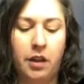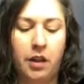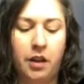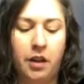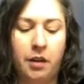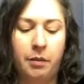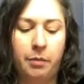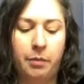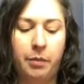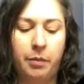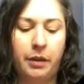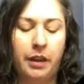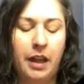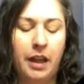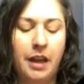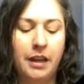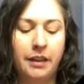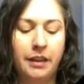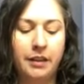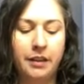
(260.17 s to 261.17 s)

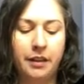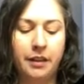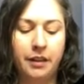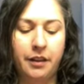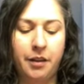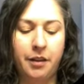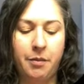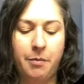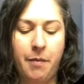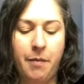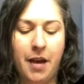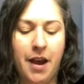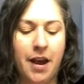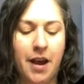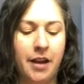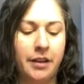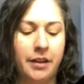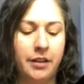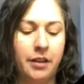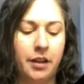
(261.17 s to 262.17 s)
plus the
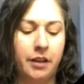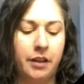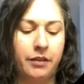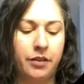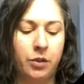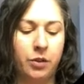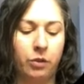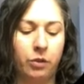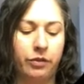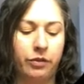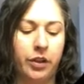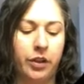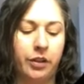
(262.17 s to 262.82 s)
mass of sulfur.